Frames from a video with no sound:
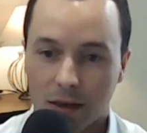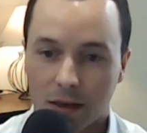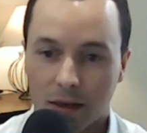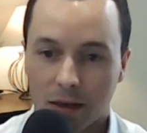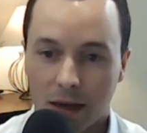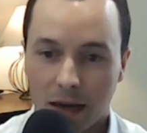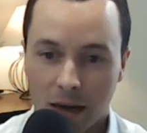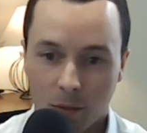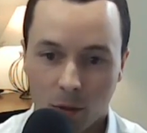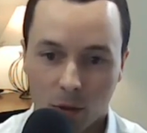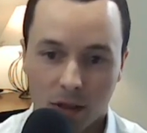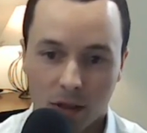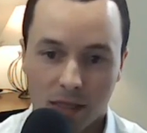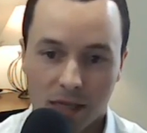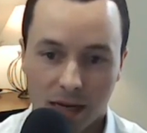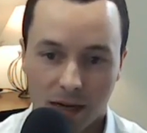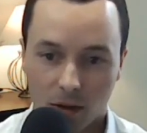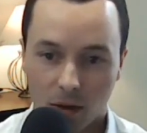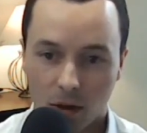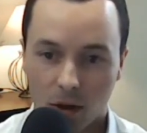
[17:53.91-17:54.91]
able to
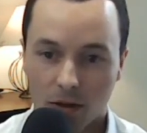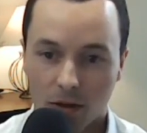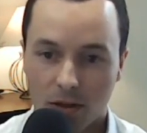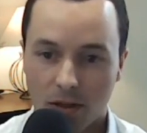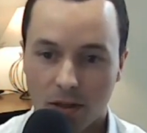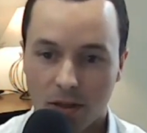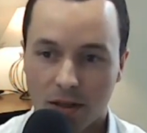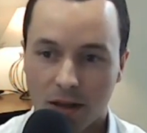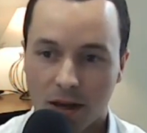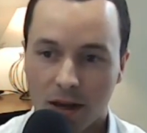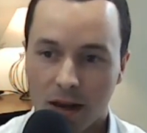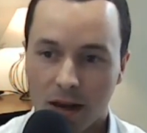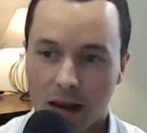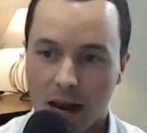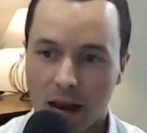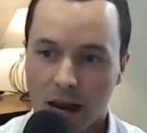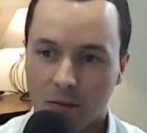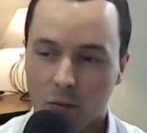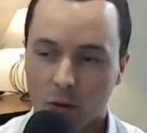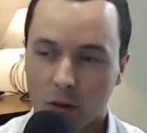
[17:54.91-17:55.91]
take losses,
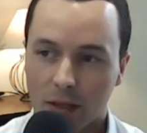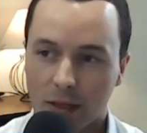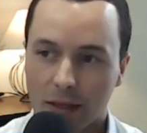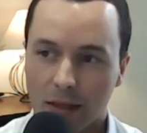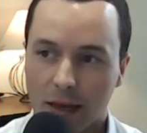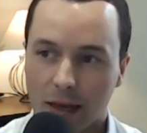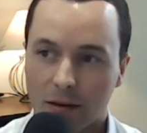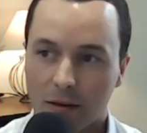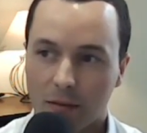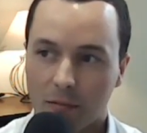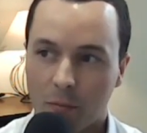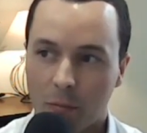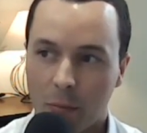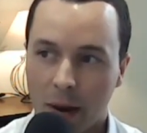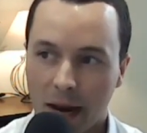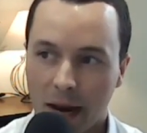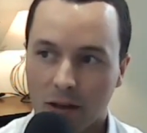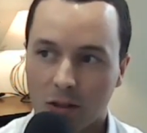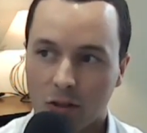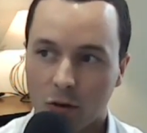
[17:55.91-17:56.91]
and really that
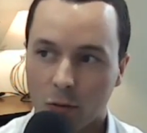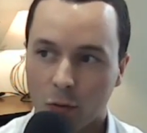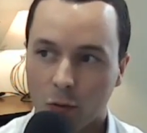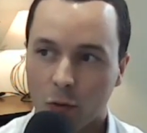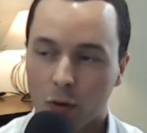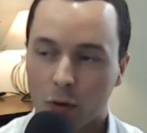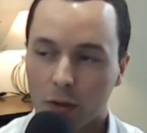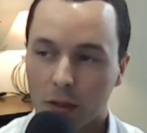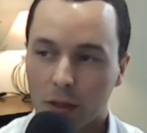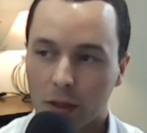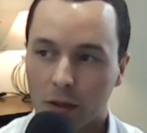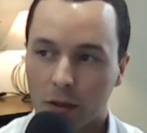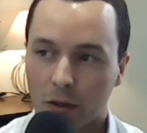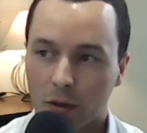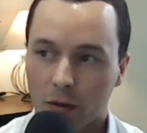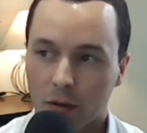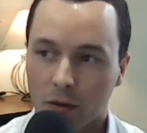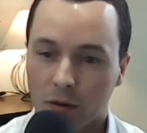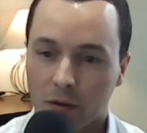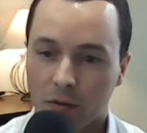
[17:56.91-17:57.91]
banks are really
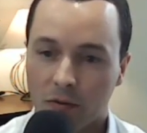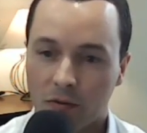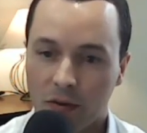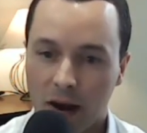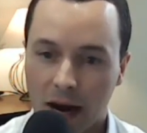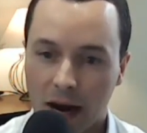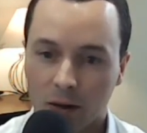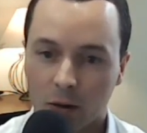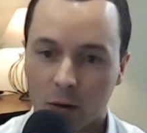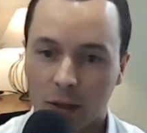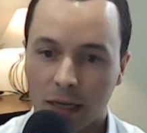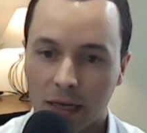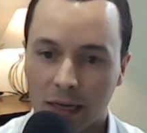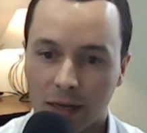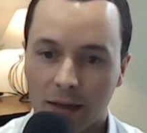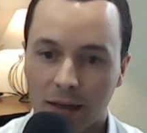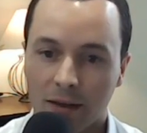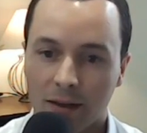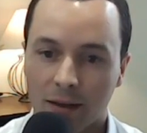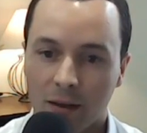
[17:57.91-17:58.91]
they're factoring
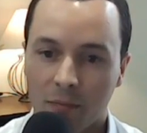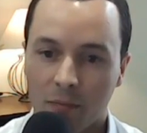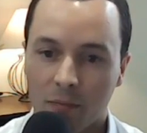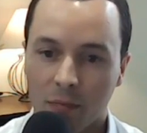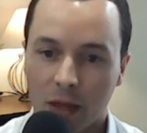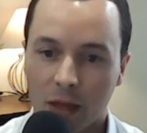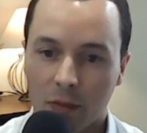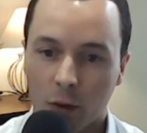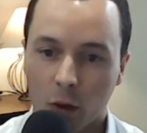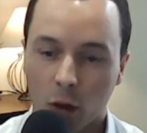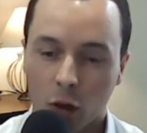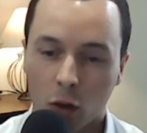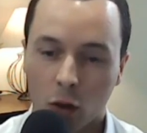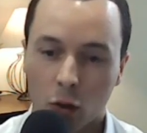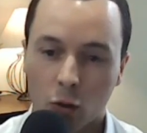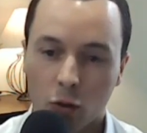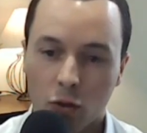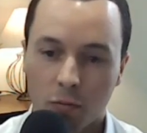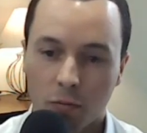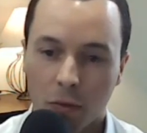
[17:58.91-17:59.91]
in that they're going to
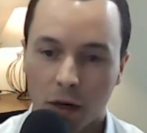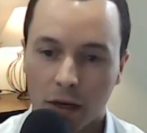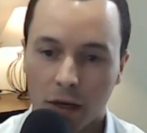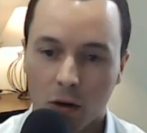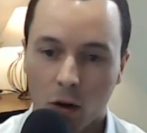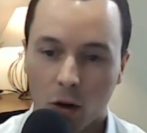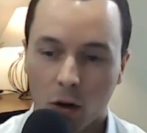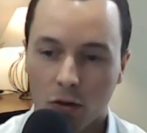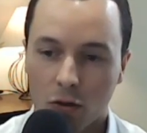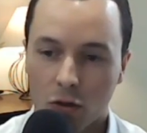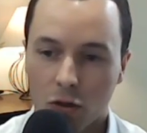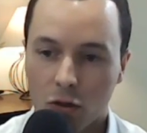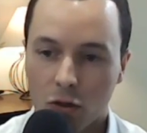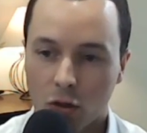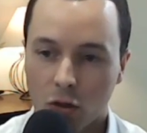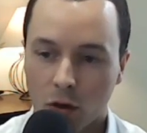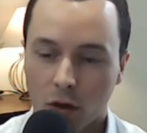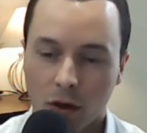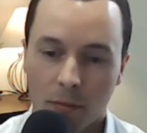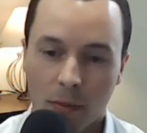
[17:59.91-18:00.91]
lose money on
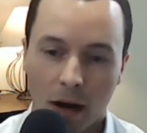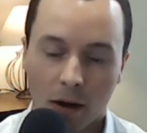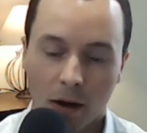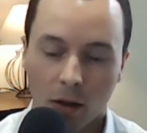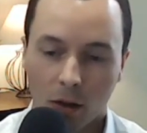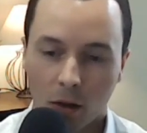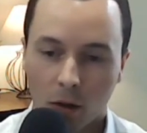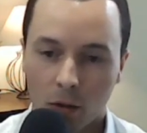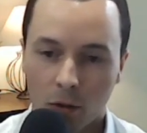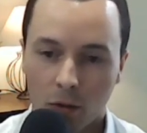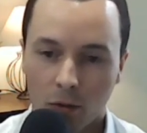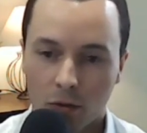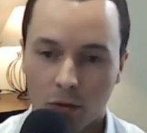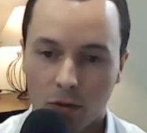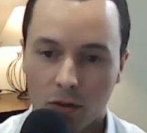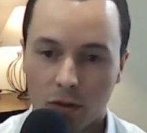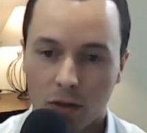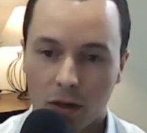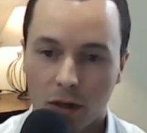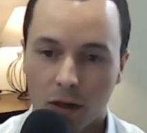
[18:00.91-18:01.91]
certain amount of
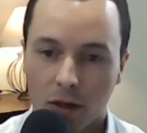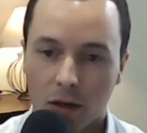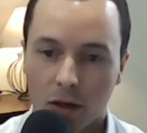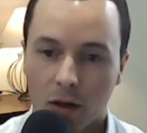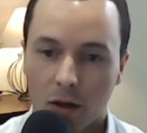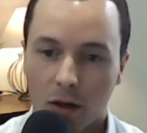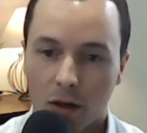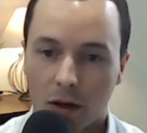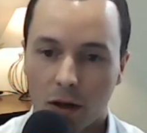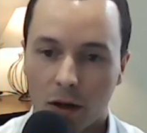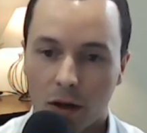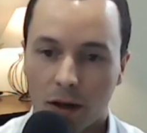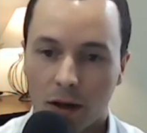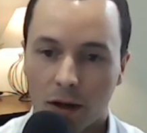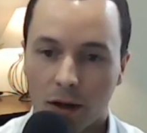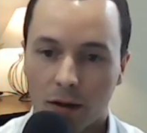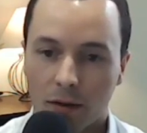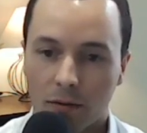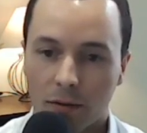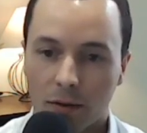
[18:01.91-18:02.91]
loans
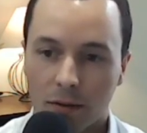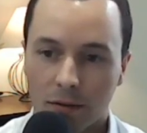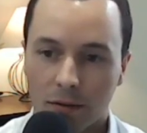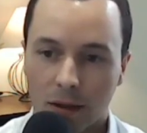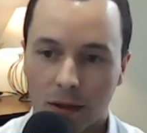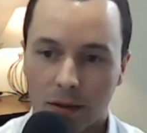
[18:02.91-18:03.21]
that